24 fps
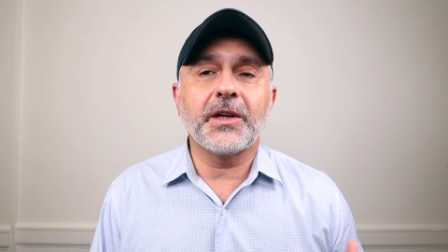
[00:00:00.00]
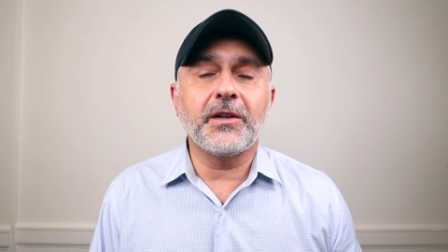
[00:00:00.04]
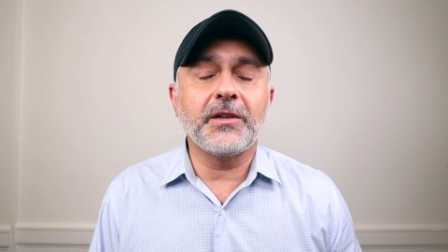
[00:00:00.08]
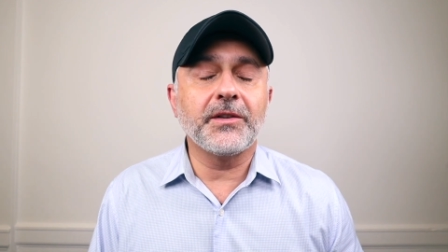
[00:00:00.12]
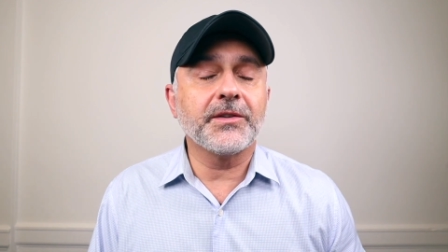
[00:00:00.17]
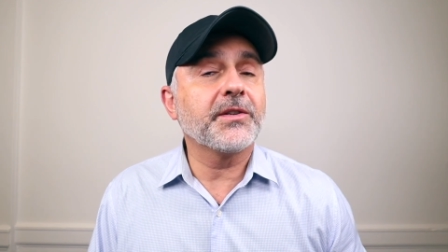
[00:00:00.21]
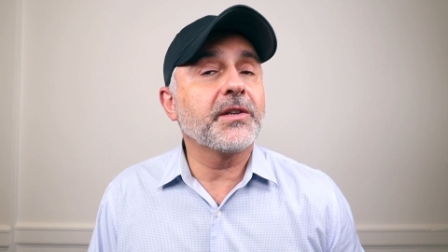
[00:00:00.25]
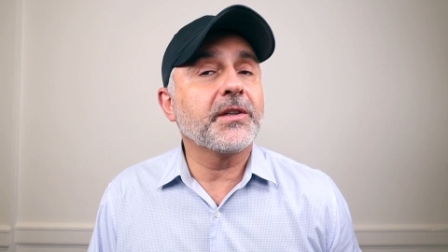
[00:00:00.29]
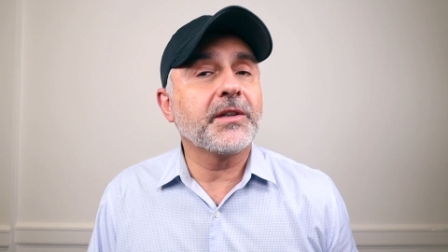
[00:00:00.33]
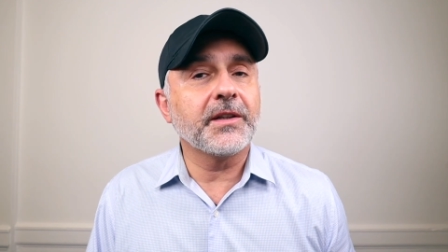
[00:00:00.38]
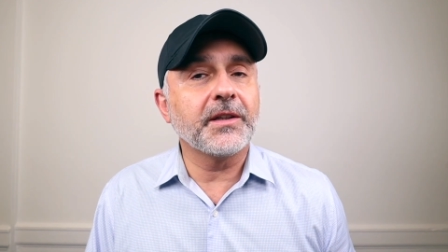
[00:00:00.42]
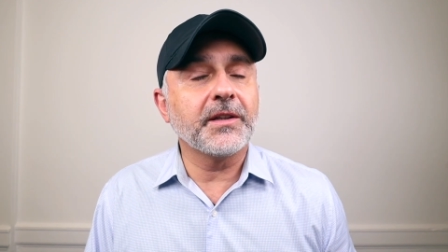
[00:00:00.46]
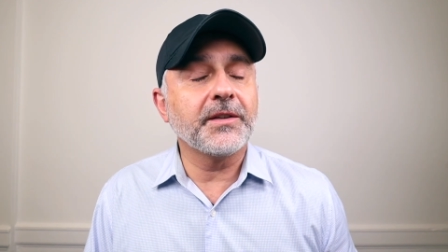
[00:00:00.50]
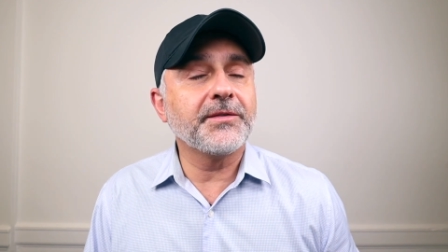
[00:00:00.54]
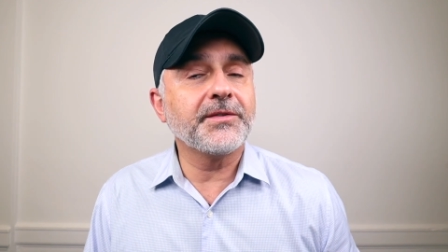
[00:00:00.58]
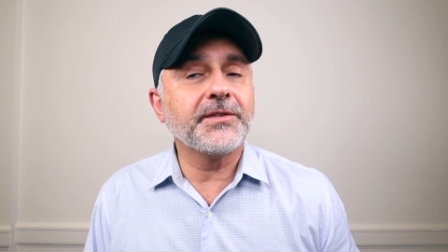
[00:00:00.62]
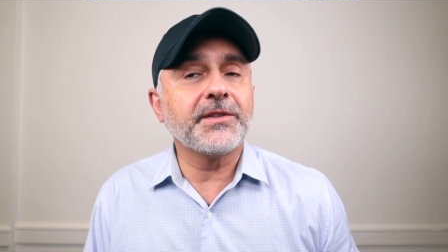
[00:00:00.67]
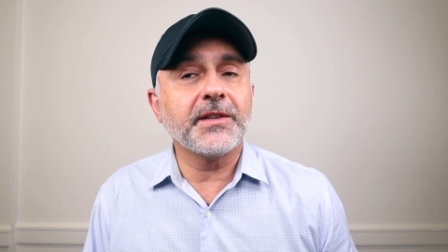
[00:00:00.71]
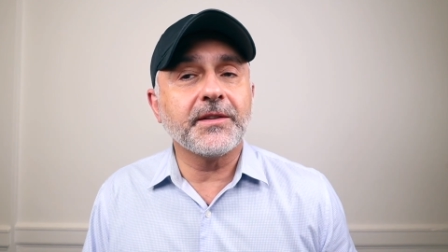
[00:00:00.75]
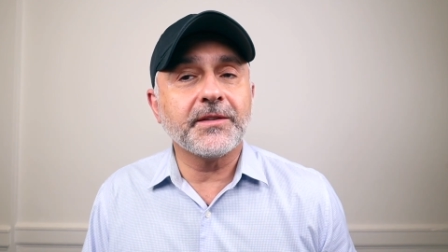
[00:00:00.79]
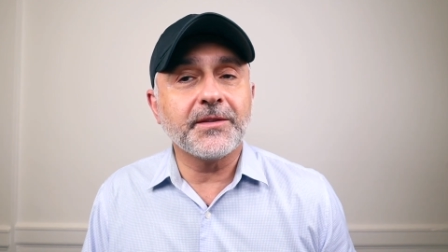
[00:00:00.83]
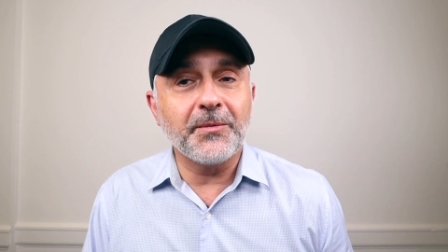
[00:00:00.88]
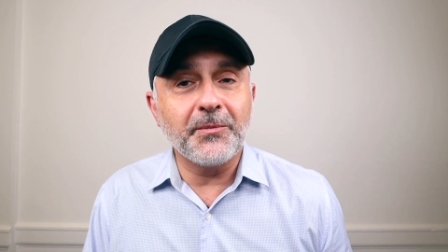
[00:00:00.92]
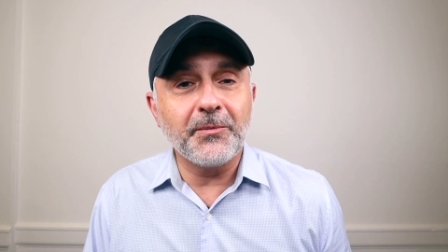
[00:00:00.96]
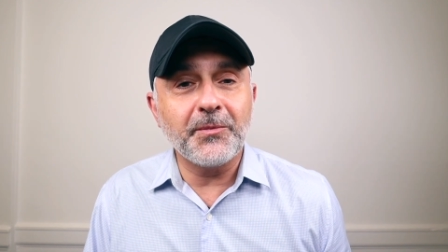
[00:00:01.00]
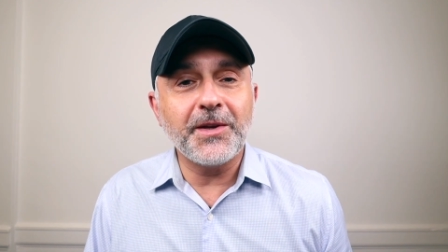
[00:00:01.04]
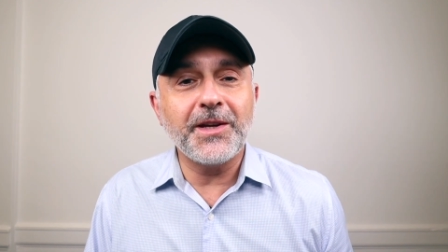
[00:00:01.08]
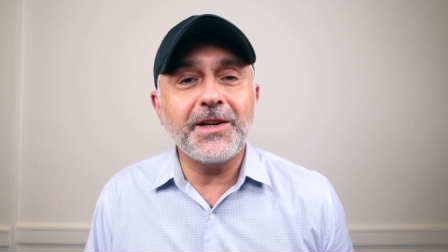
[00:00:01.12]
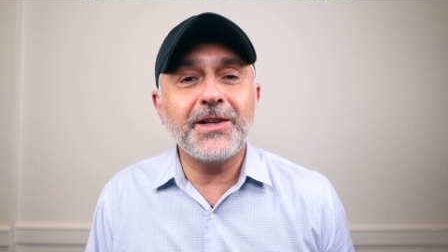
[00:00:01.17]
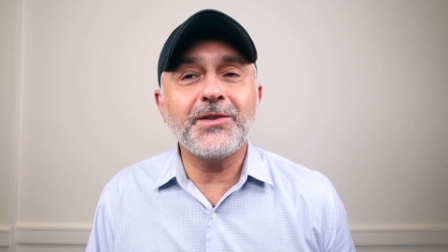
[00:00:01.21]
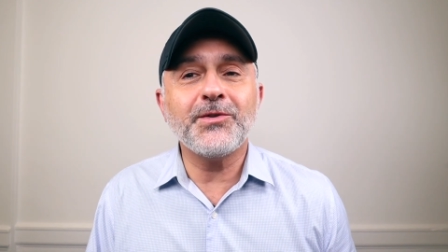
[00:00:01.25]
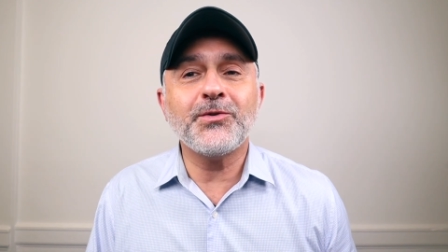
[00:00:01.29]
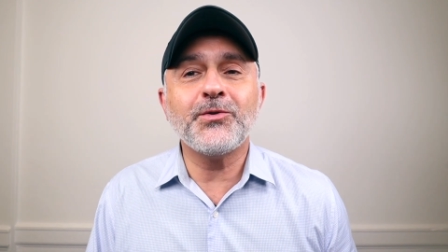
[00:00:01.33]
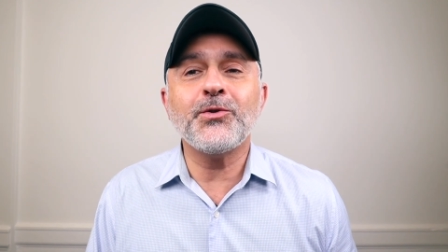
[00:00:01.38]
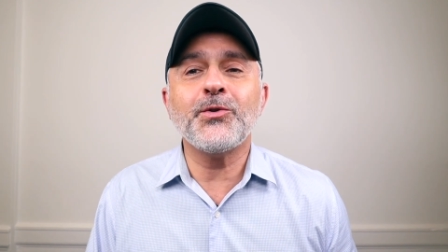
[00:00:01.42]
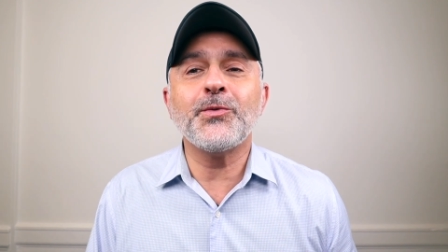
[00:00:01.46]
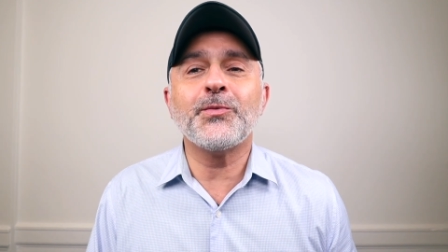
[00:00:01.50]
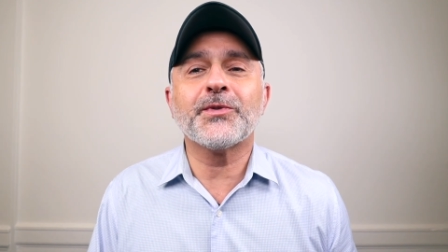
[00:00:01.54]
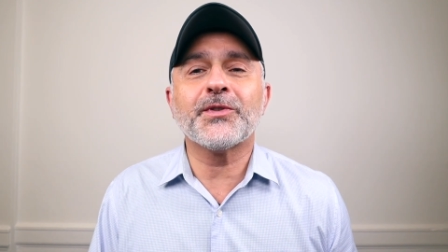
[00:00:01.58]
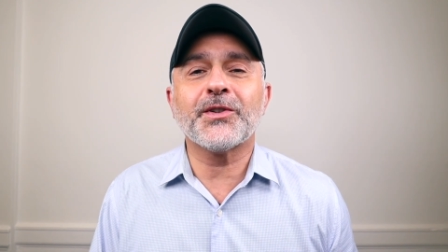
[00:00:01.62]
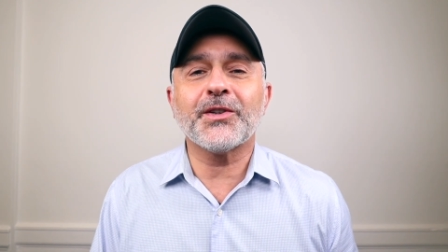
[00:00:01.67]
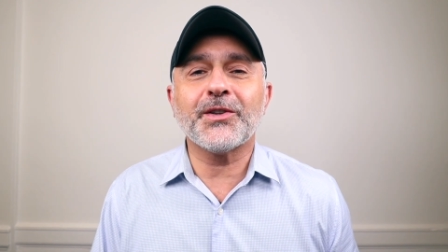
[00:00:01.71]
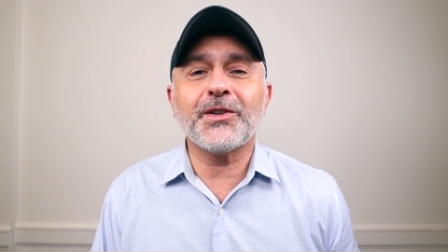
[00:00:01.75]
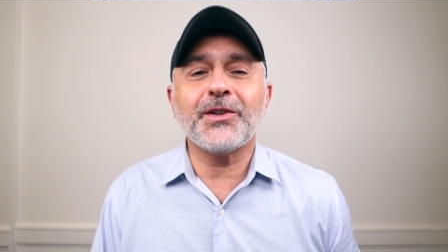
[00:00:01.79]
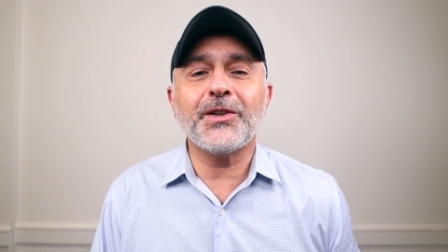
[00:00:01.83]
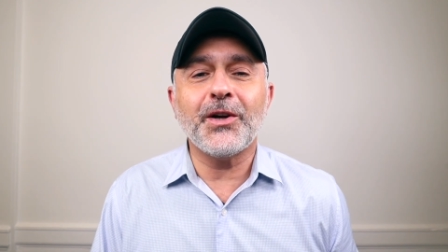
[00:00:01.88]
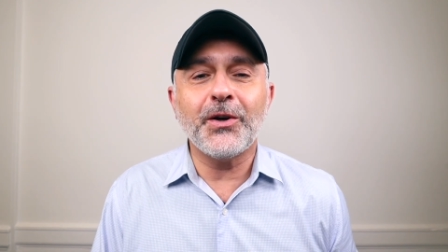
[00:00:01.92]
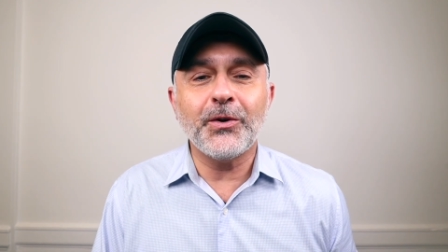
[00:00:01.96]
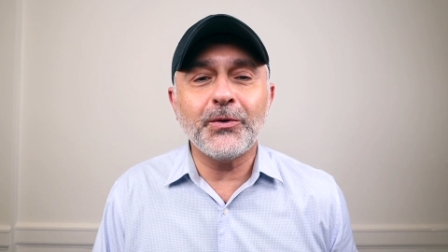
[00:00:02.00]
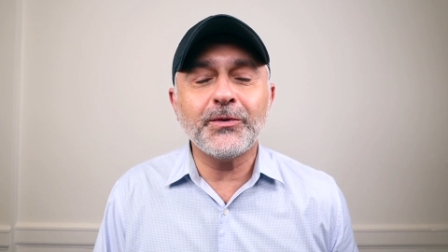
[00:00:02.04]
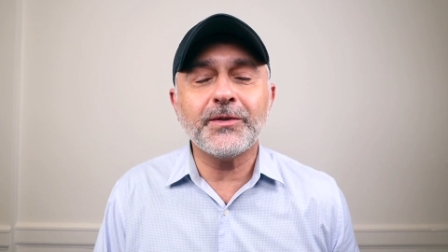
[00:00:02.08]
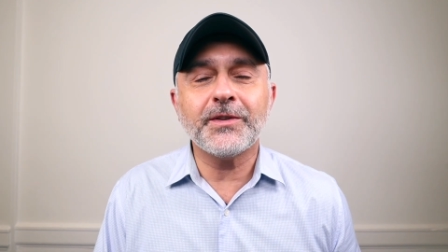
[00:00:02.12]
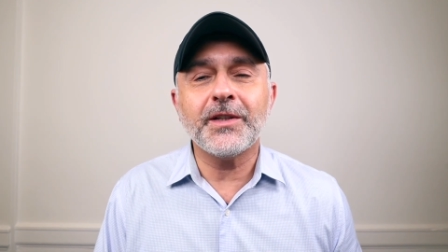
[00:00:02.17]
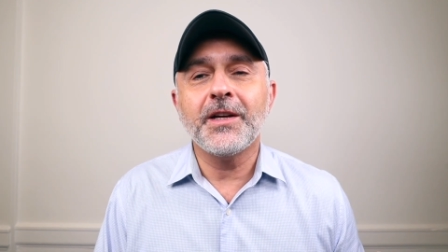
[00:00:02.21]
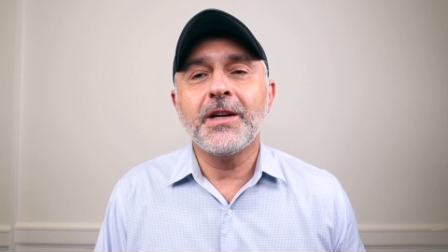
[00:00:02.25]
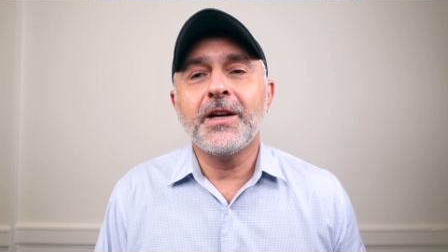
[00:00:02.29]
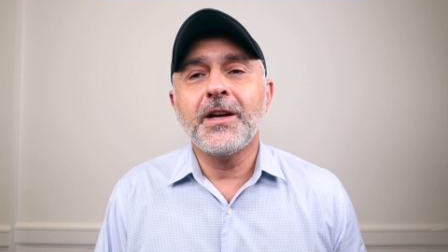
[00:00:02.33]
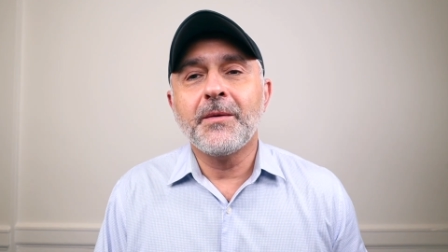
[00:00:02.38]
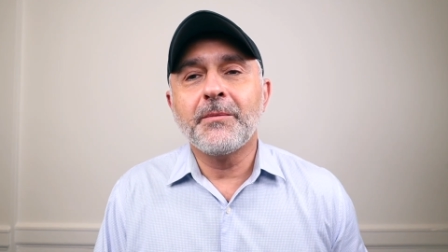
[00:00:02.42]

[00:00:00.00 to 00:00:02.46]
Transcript: alternatives doesn't mean dupes or clones